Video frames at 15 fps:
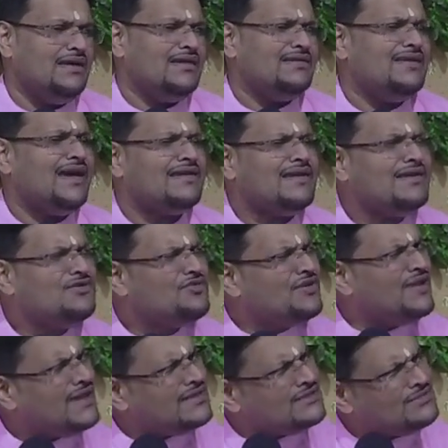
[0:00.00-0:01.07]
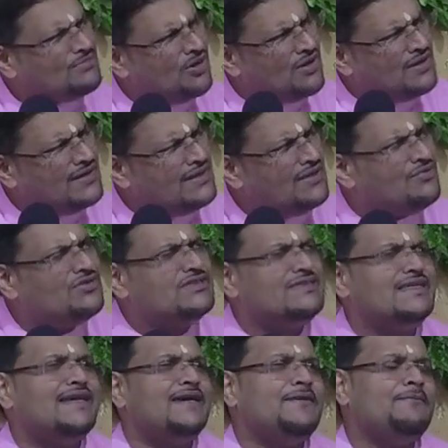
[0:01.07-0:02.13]
Dattatreya this morning, he was
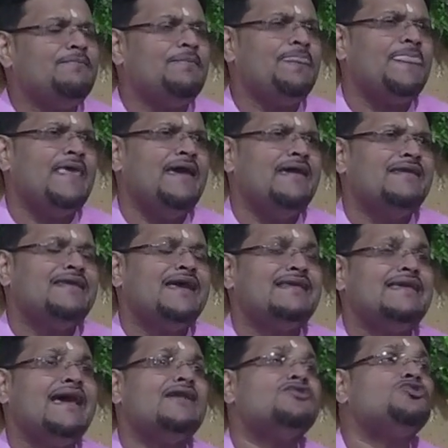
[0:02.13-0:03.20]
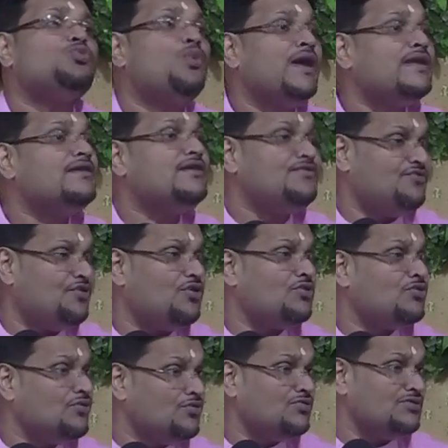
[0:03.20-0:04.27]
saying that he had 24
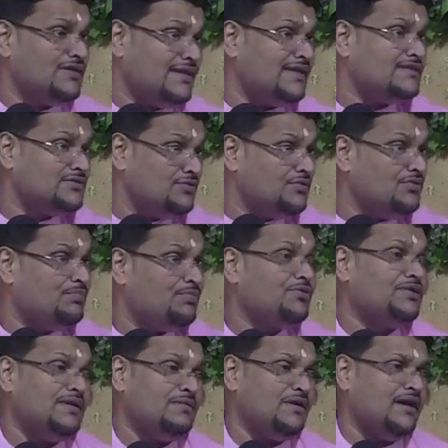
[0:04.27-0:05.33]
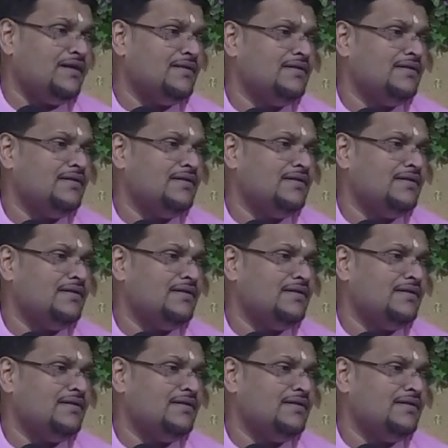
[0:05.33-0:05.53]
Guru. Today's Guru Purnima.